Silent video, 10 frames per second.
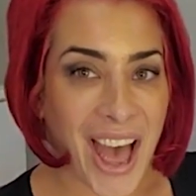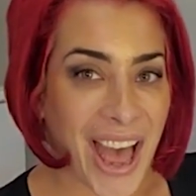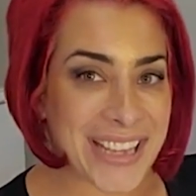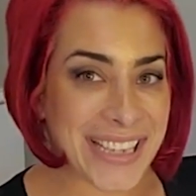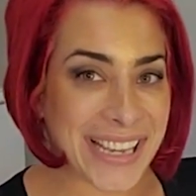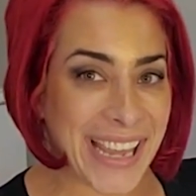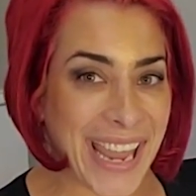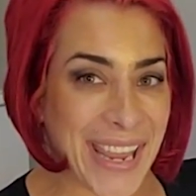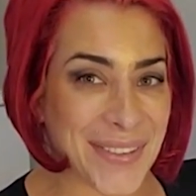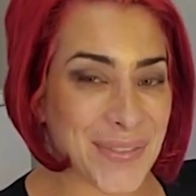Hi Skin
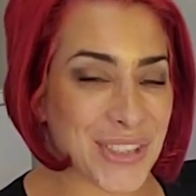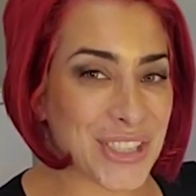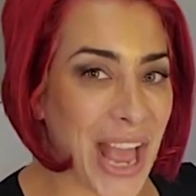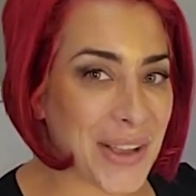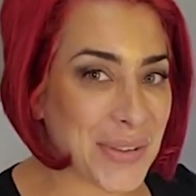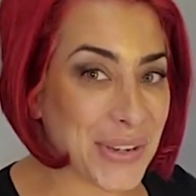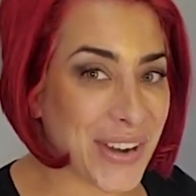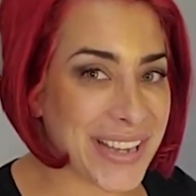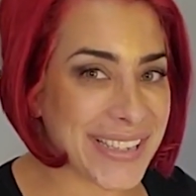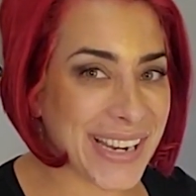Games, Jacqueline
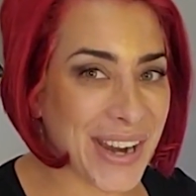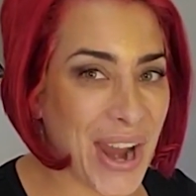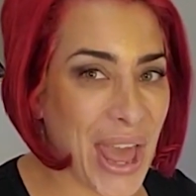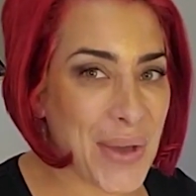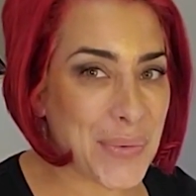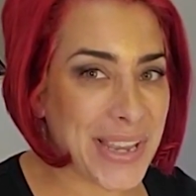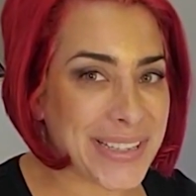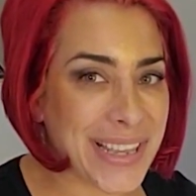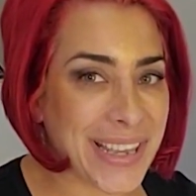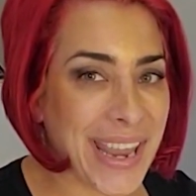Grace here at
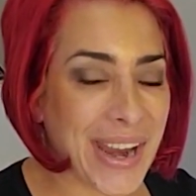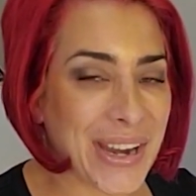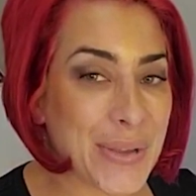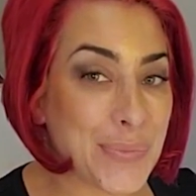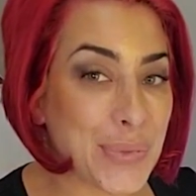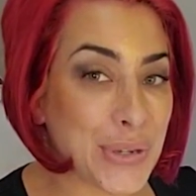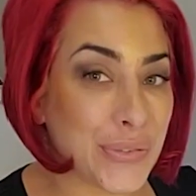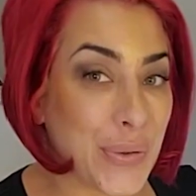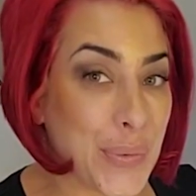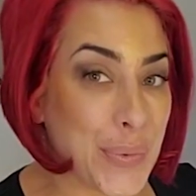Wake Skincare in
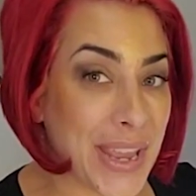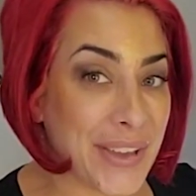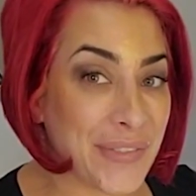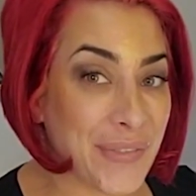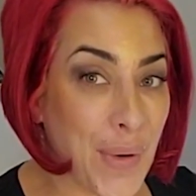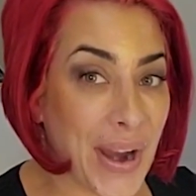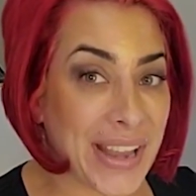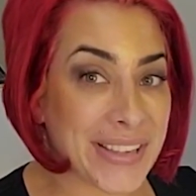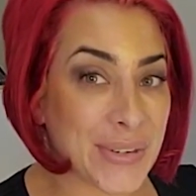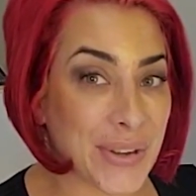beautiful Wake
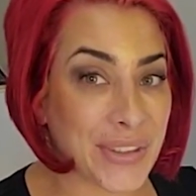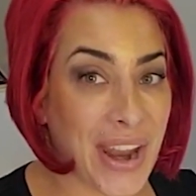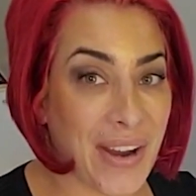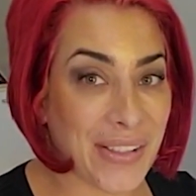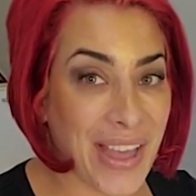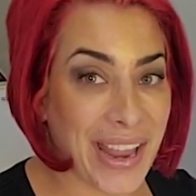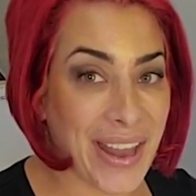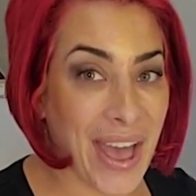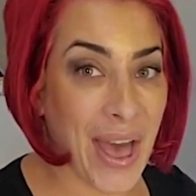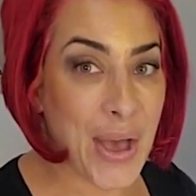Forest, North
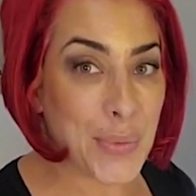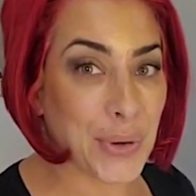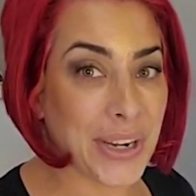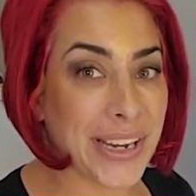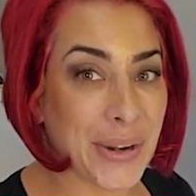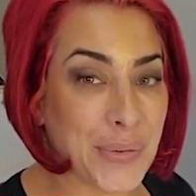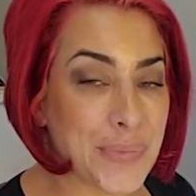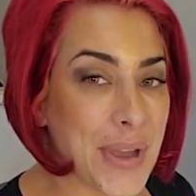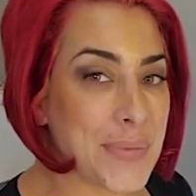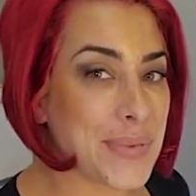Carolina. We're here
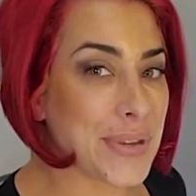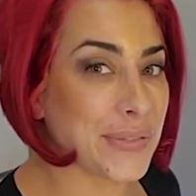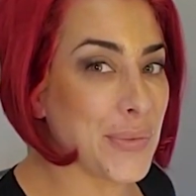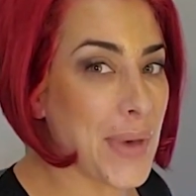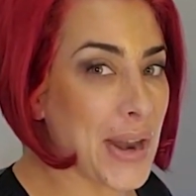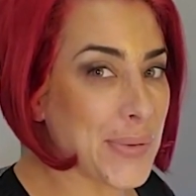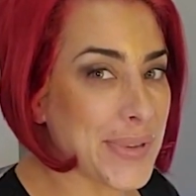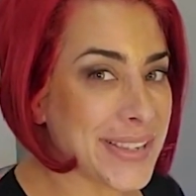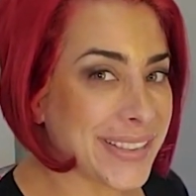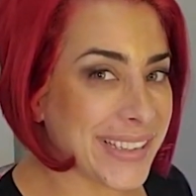with my beautiful model, Miss